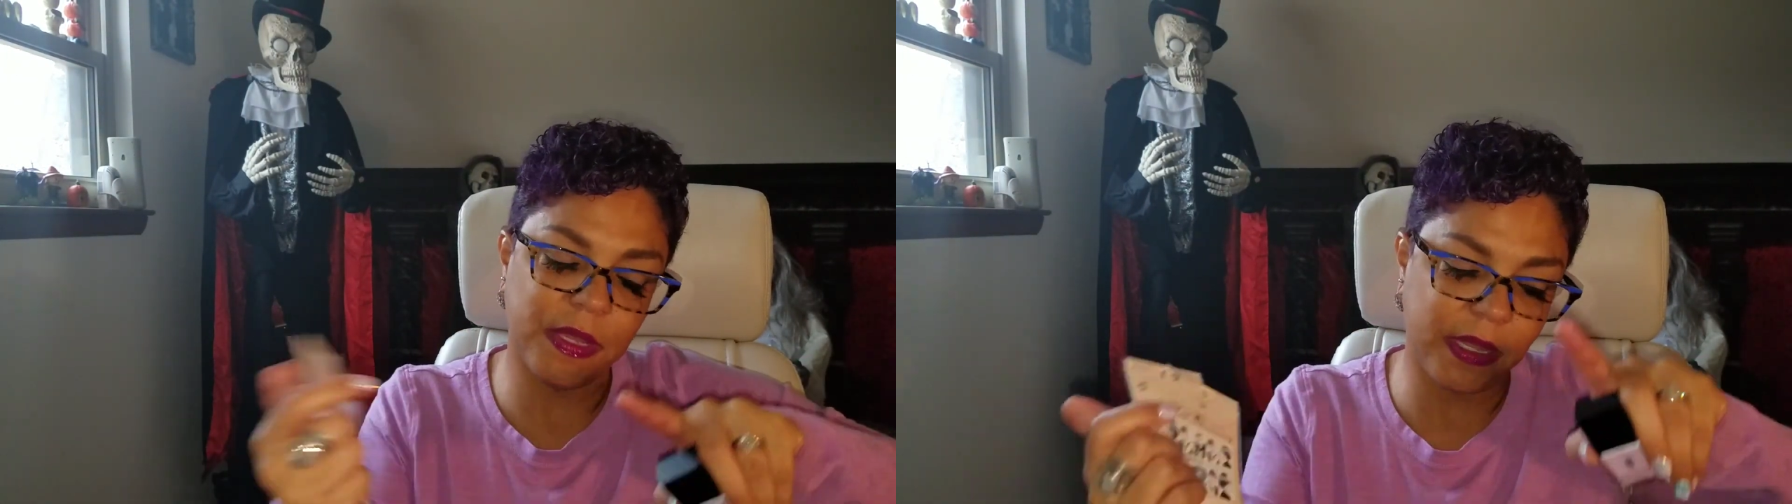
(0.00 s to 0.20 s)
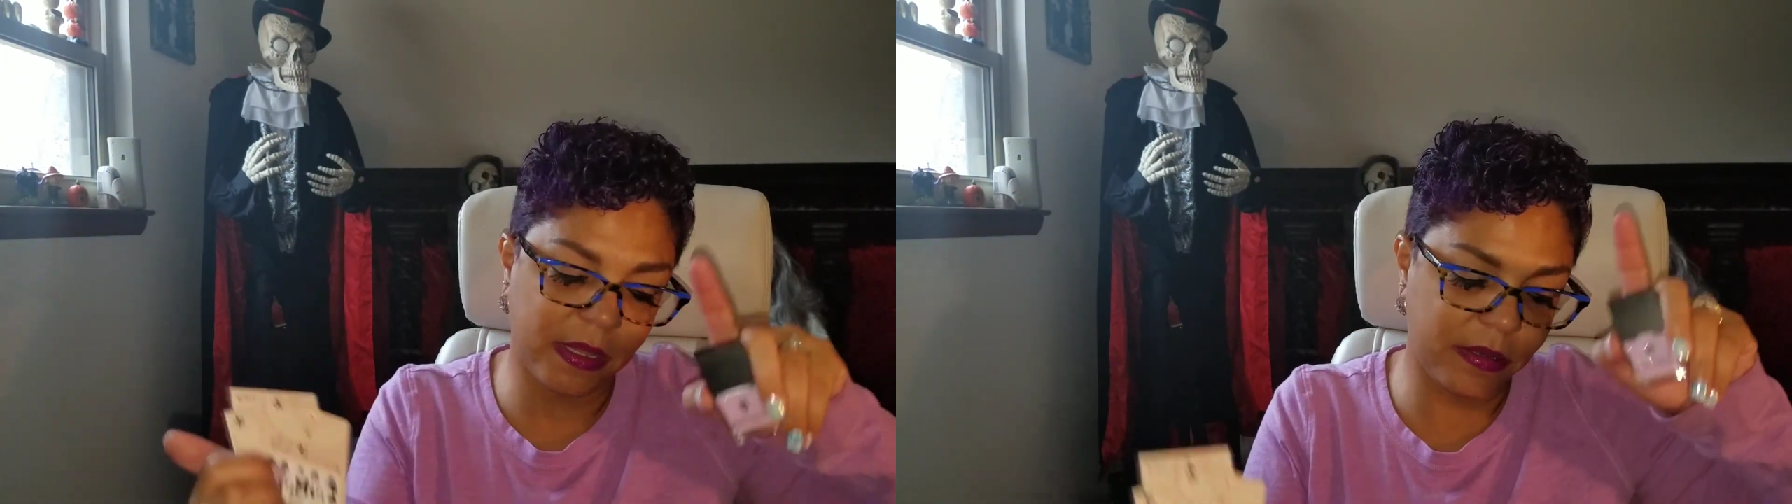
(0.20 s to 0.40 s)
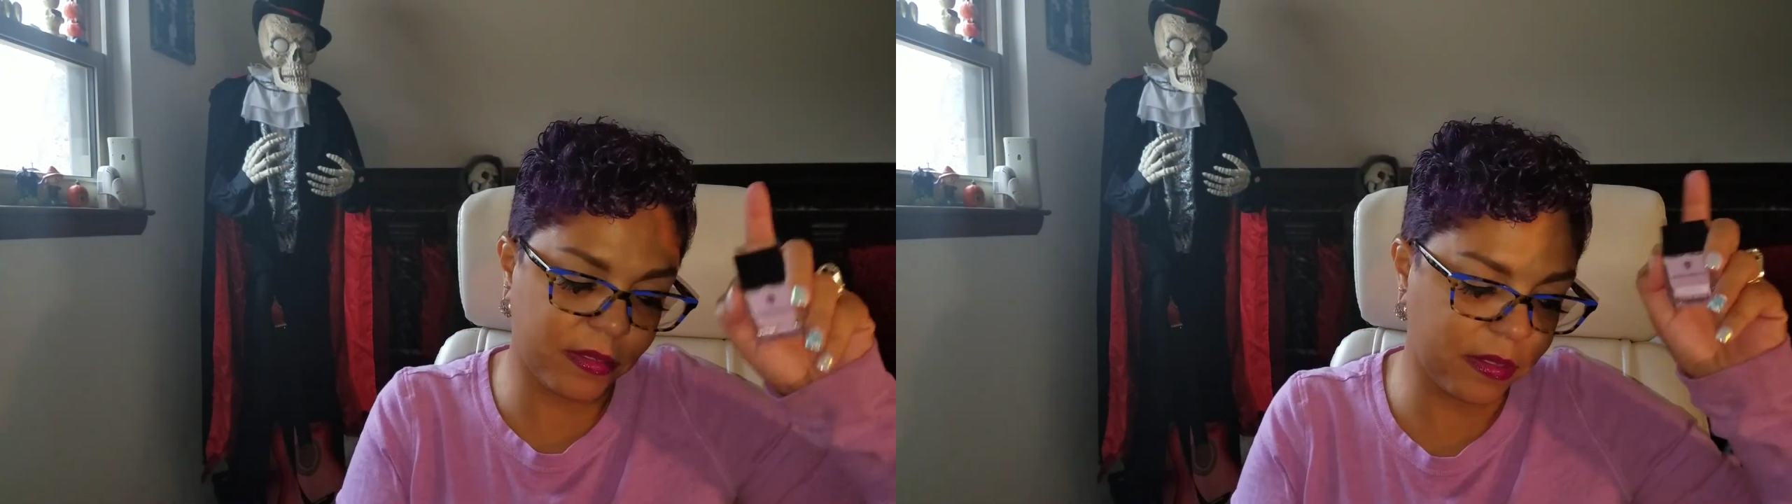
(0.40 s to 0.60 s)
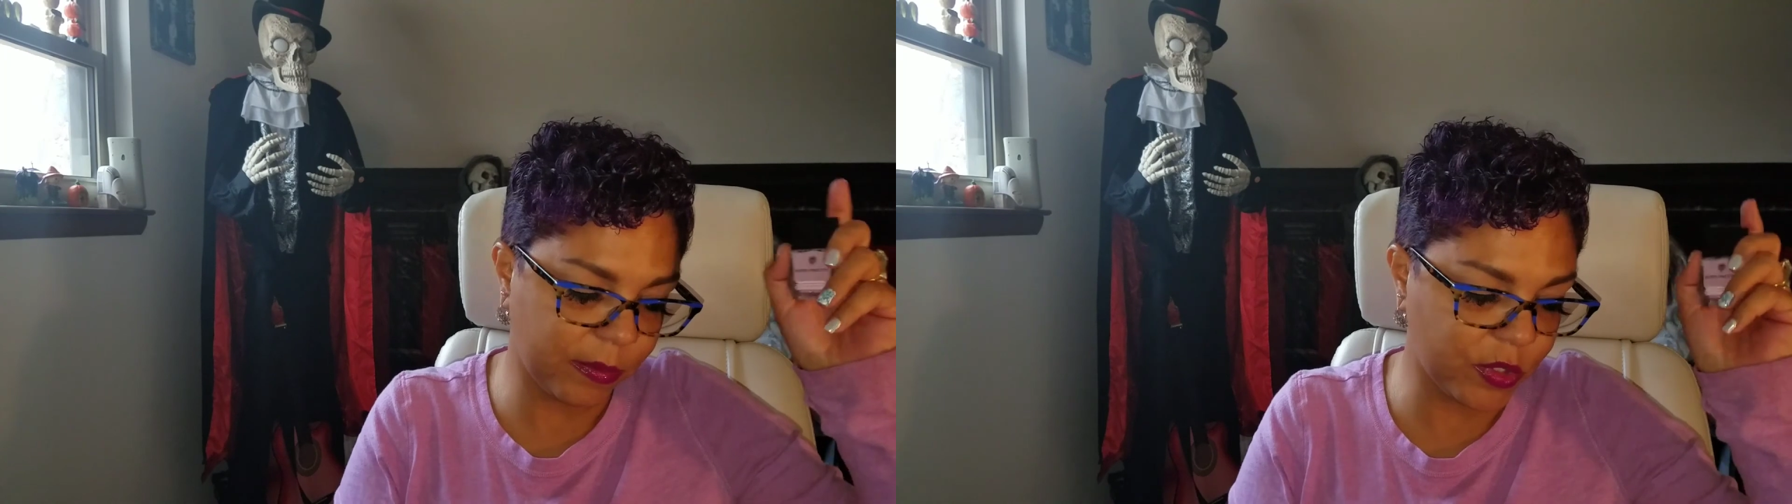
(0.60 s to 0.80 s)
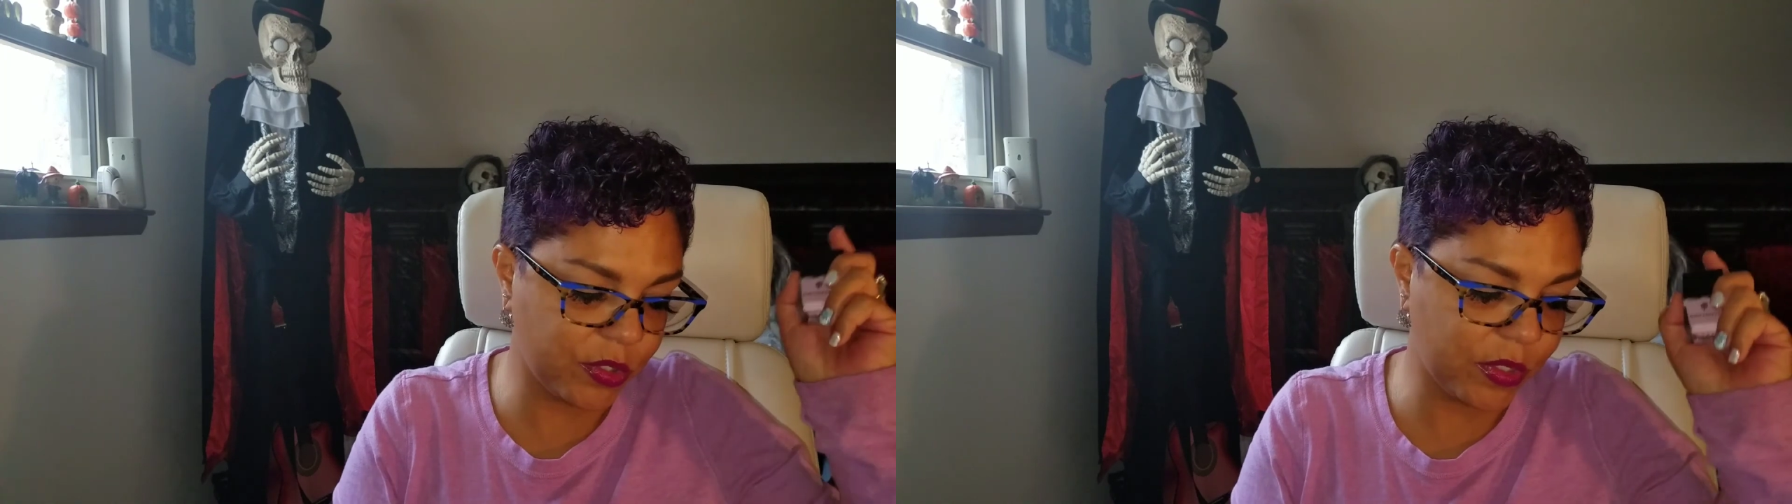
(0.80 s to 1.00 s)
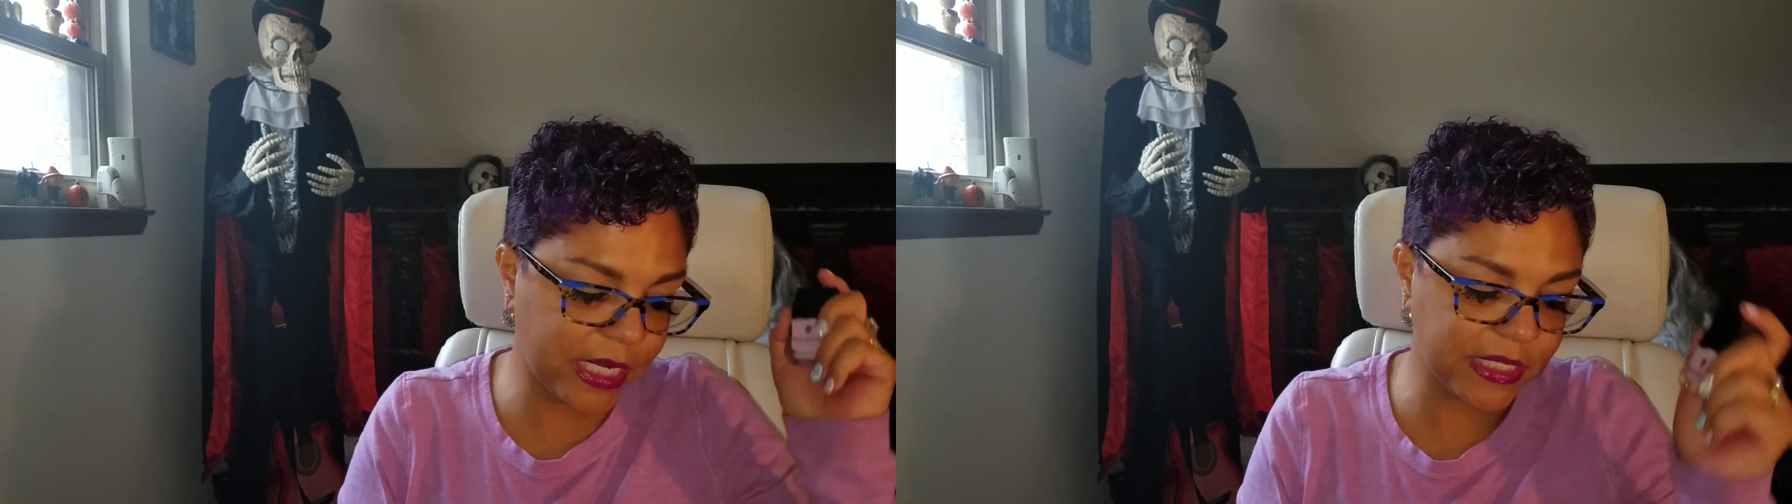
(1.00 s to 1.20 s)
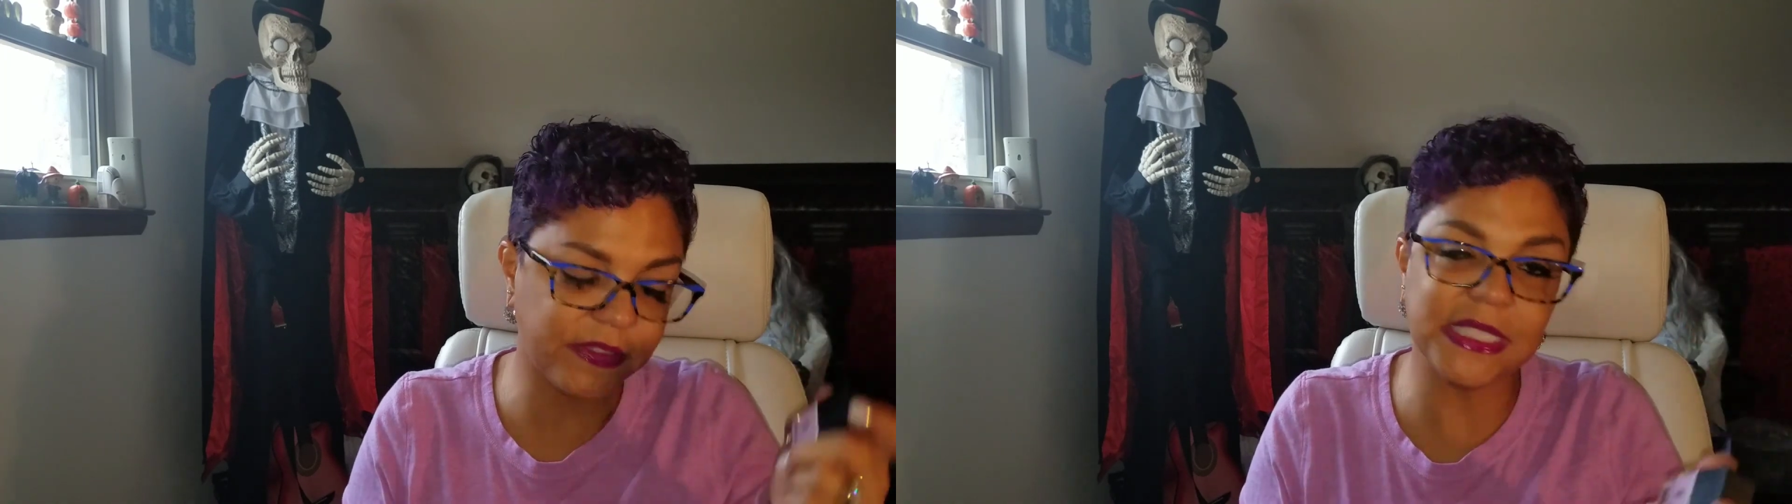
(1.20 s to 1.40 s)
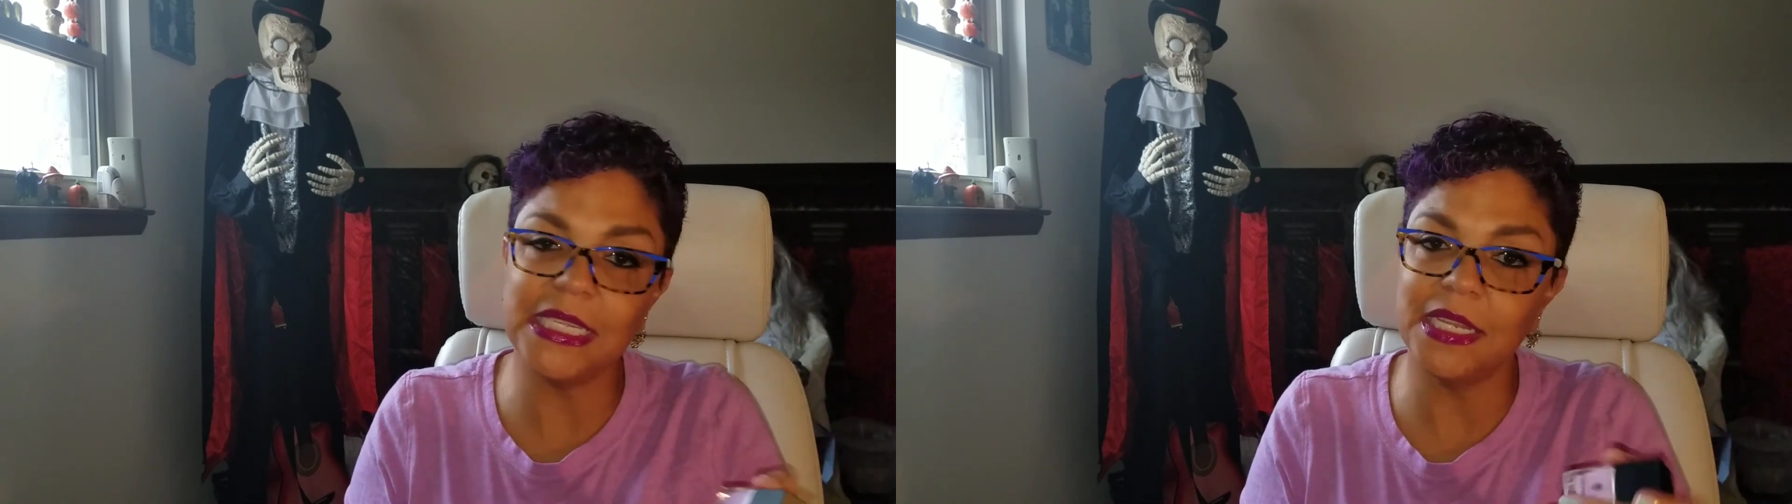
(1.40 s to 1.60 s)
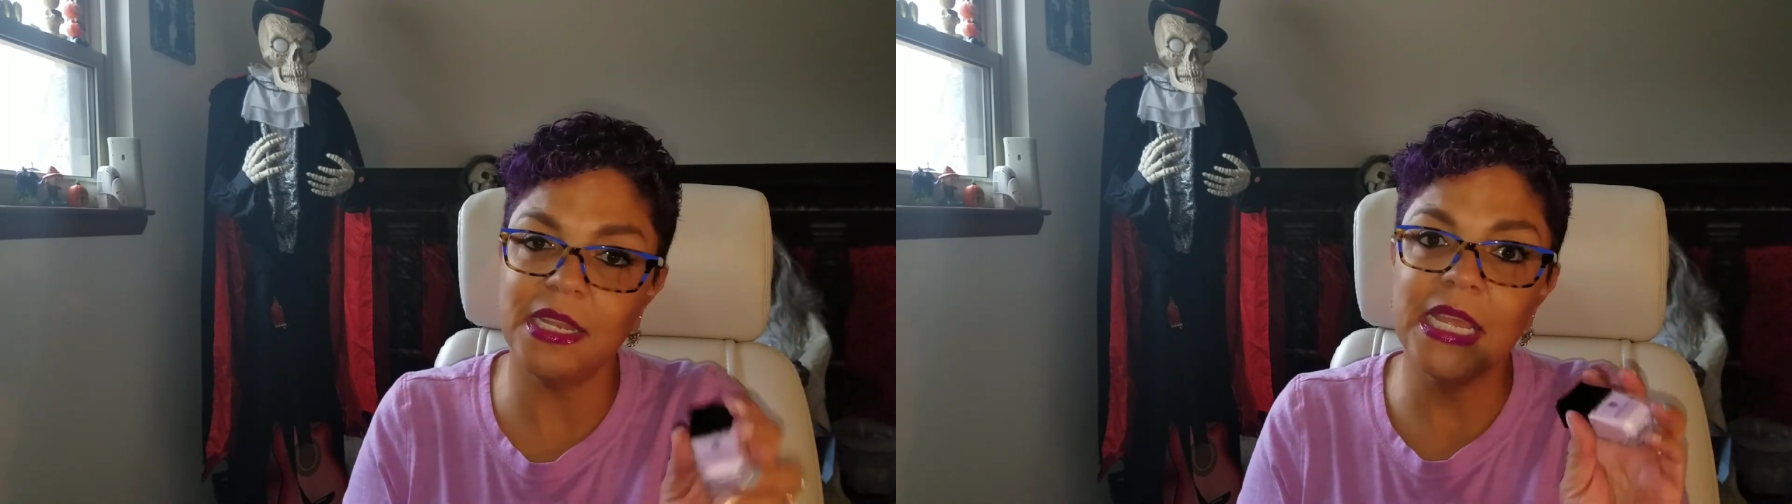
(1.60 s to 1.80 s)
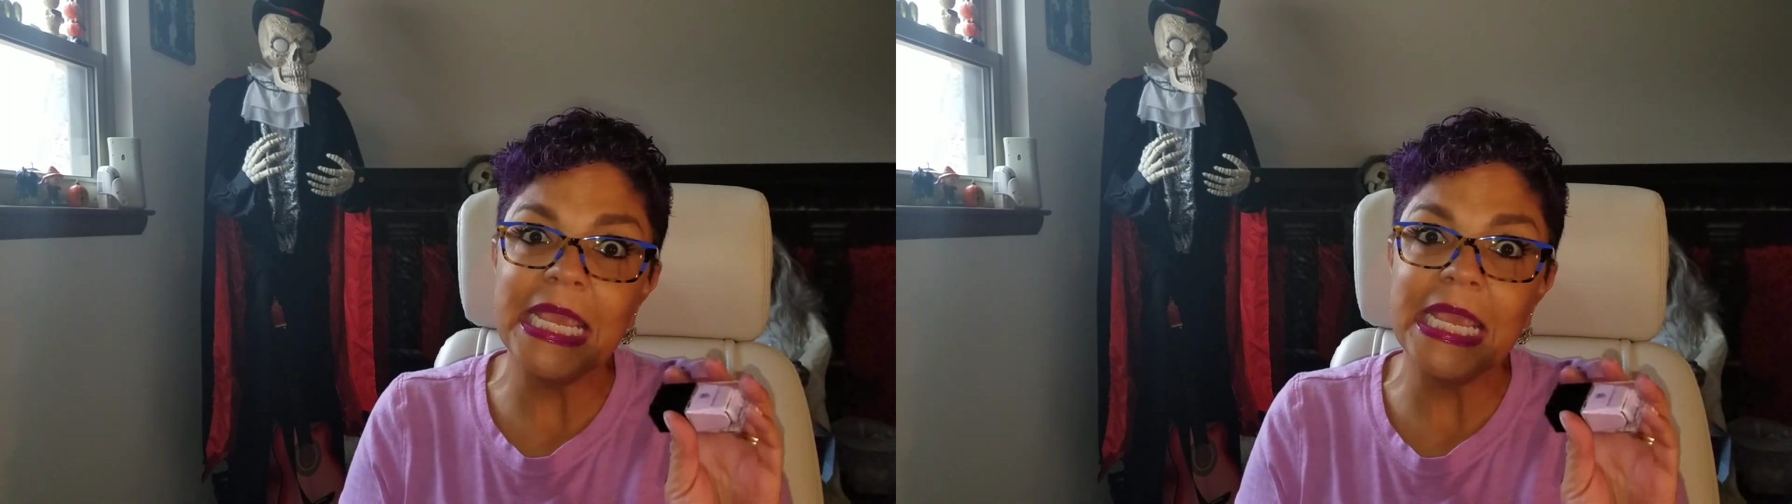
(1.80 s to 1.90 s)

And I'm sure you guys have seen it.